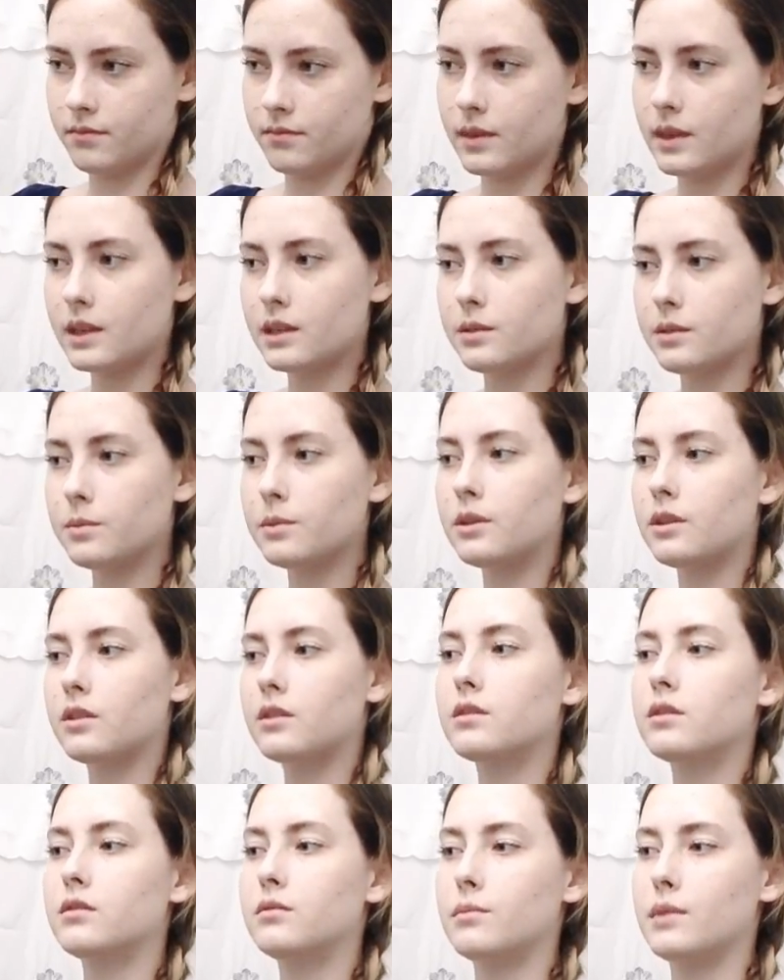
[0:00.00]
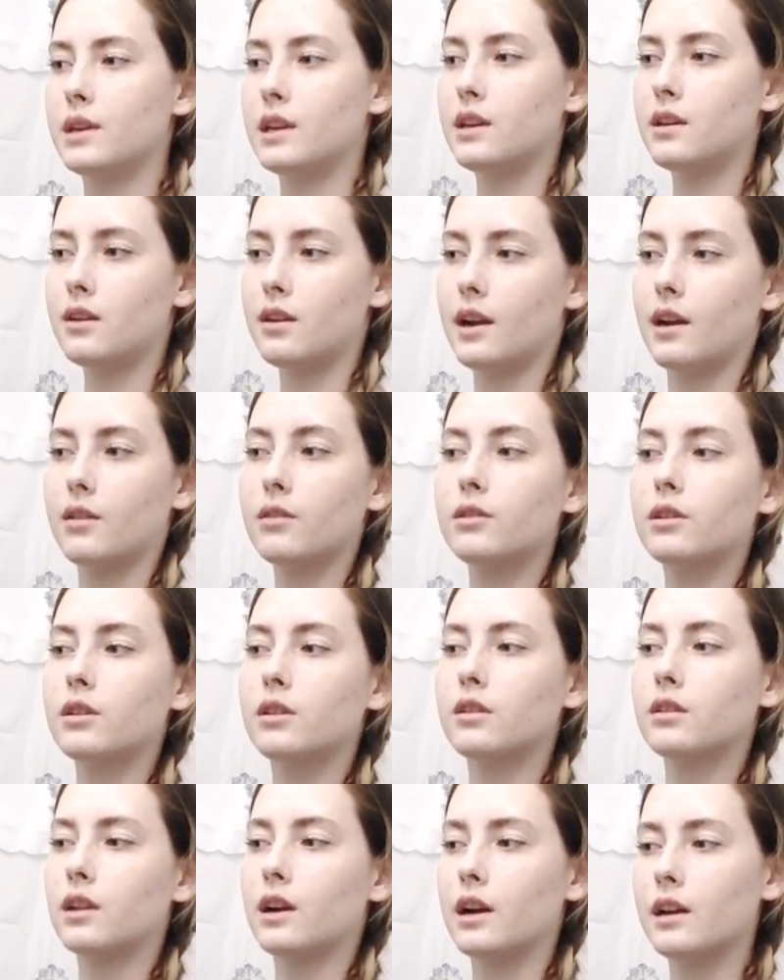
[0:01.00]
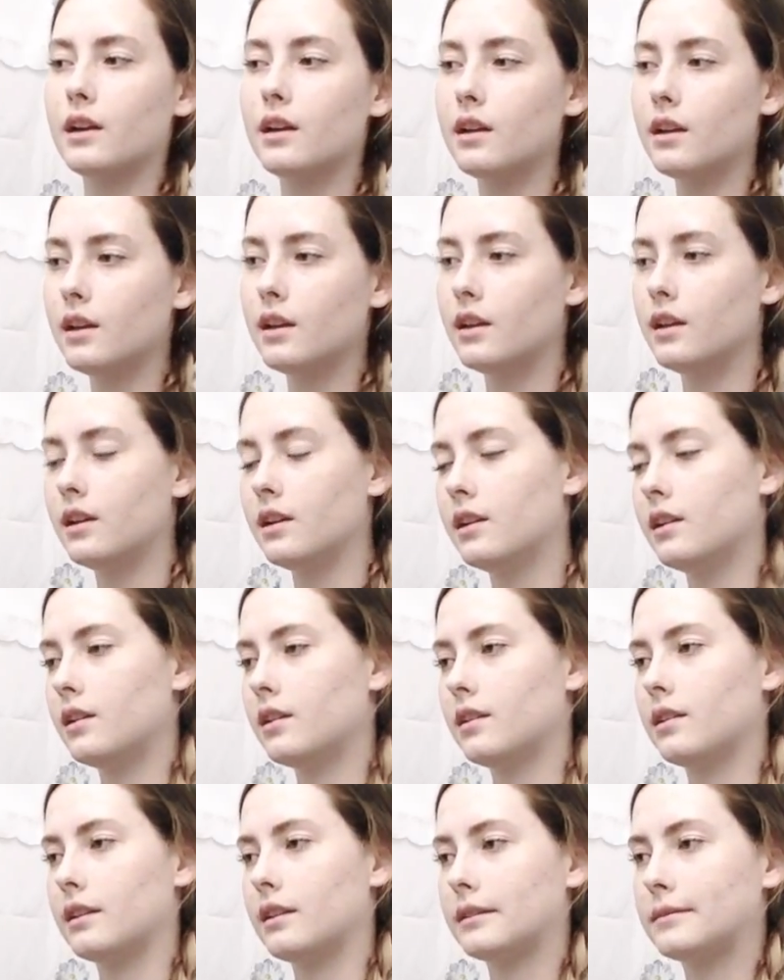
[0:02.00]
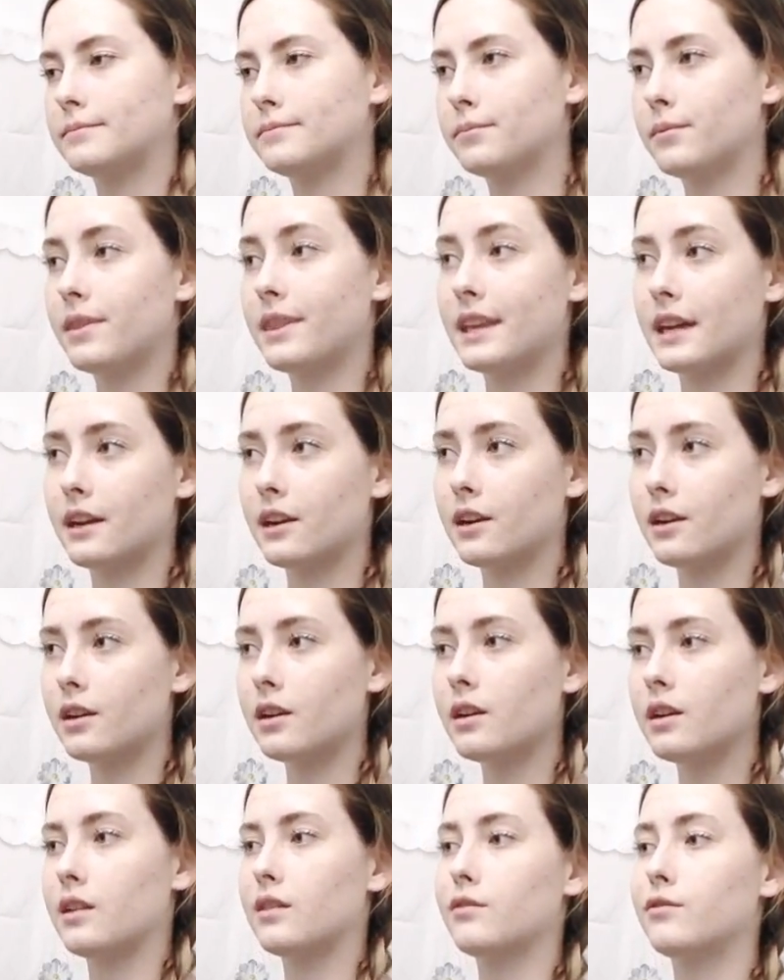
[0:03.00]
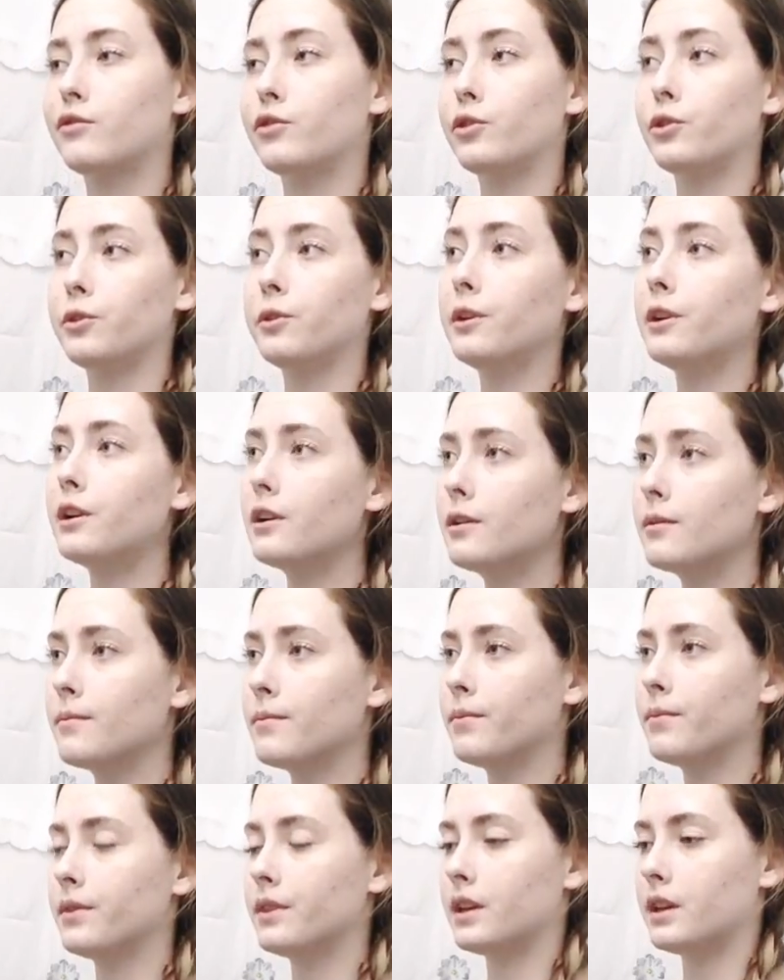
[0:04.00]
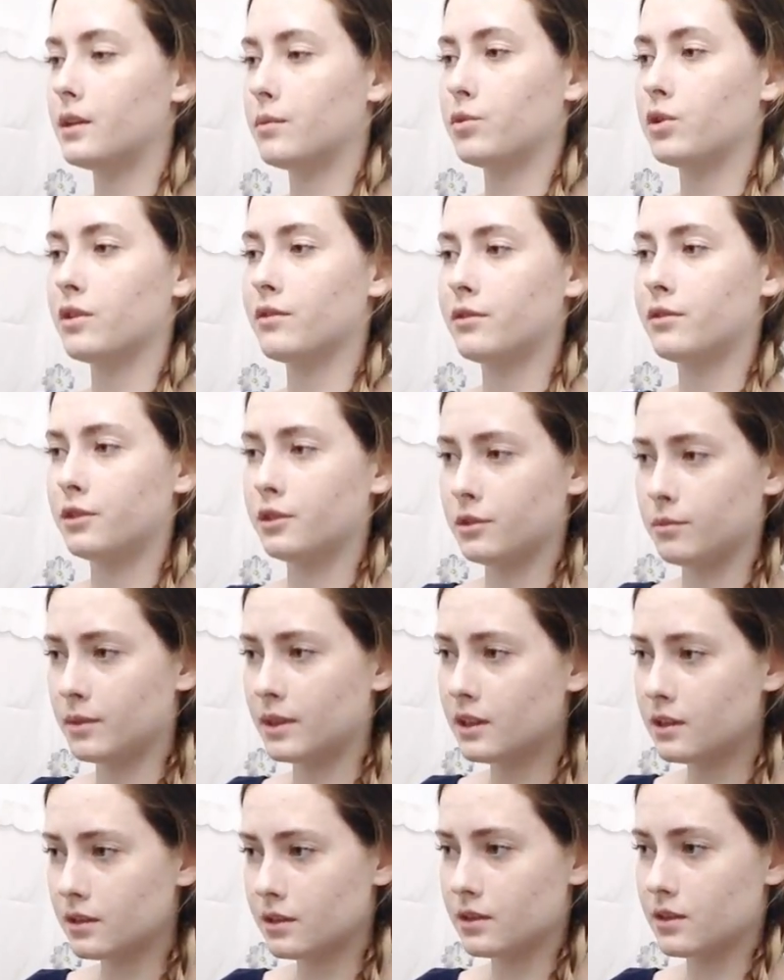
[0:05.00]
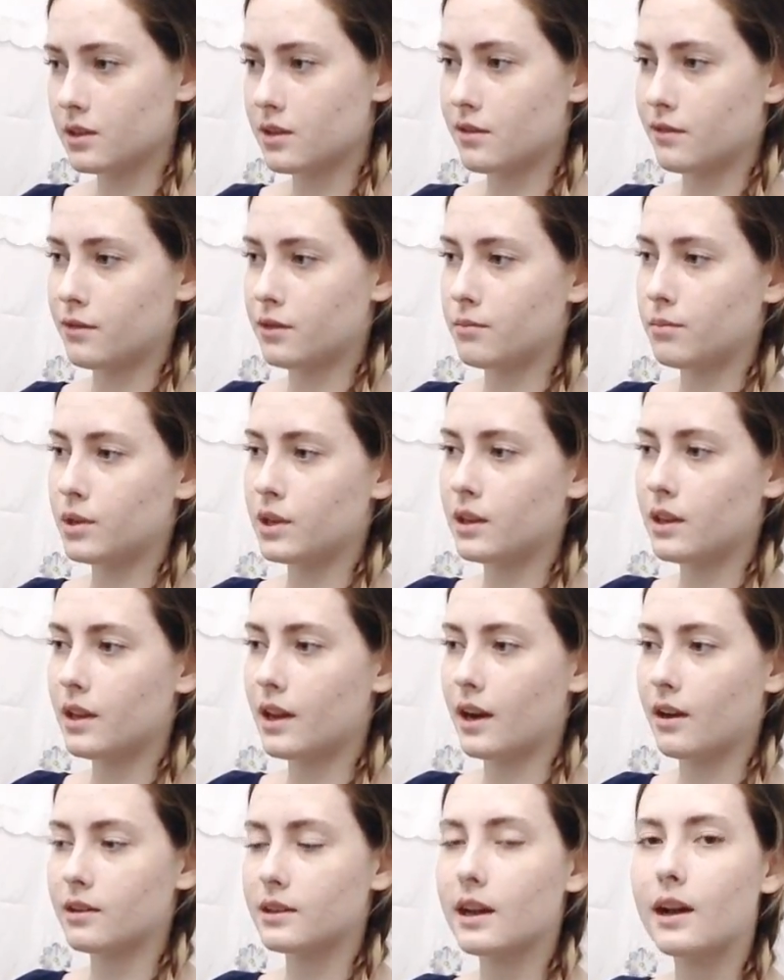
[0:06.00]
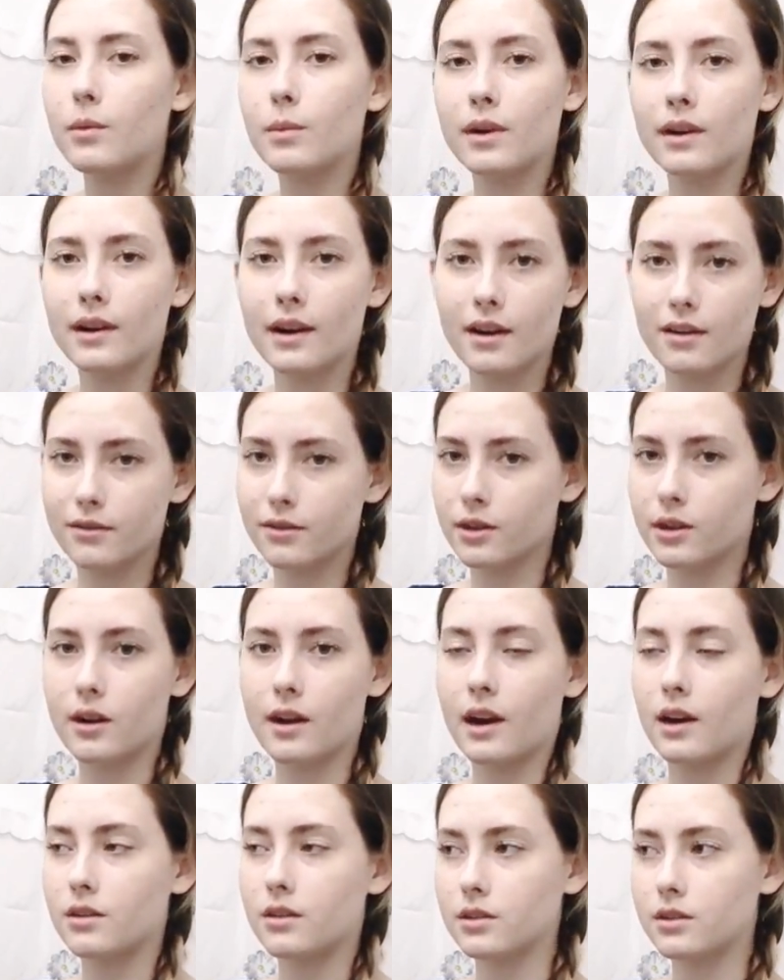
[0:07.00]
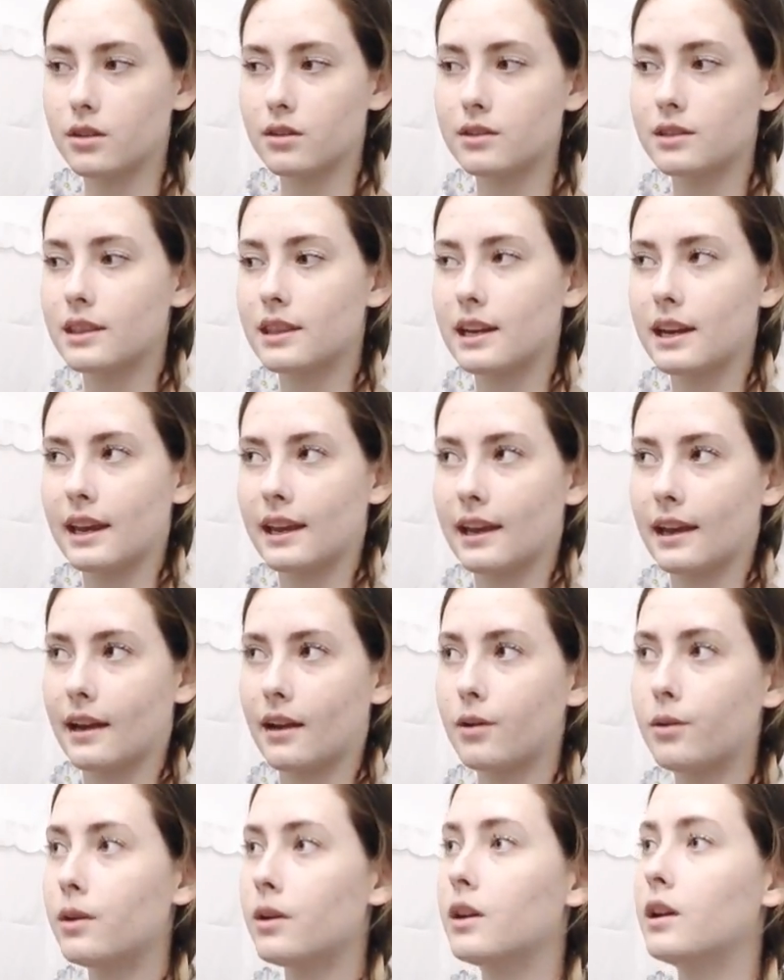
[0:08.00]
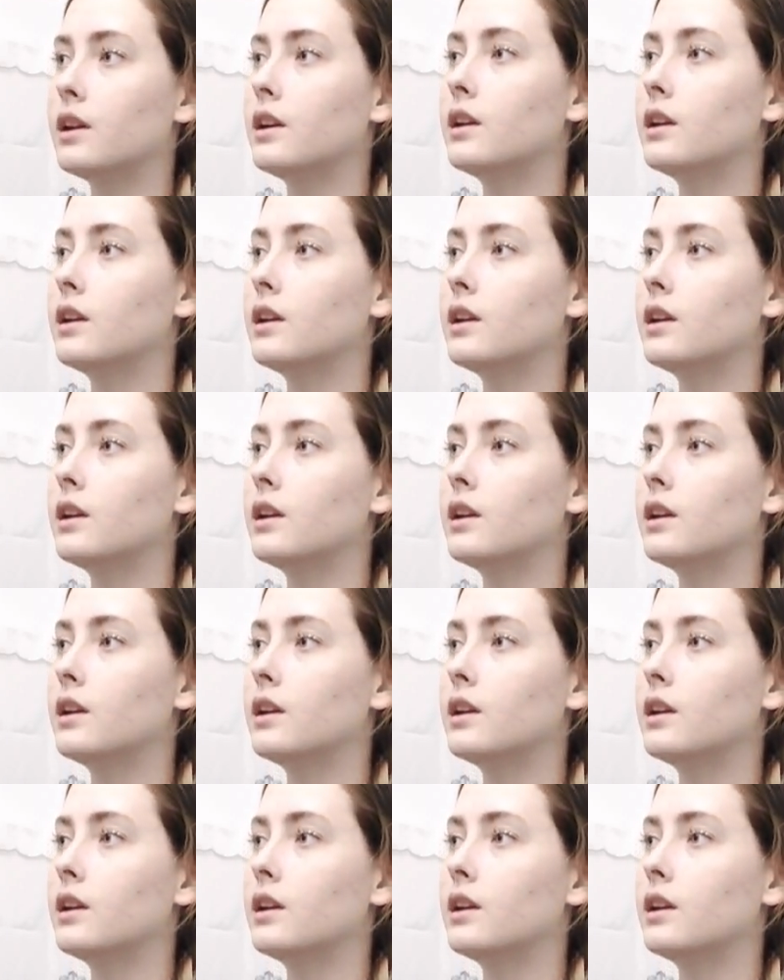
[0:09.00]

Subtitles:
This will also make your hair look a lot thicker and fuller and more voluminous if you put the hair tie wherever your hair starts thinning out.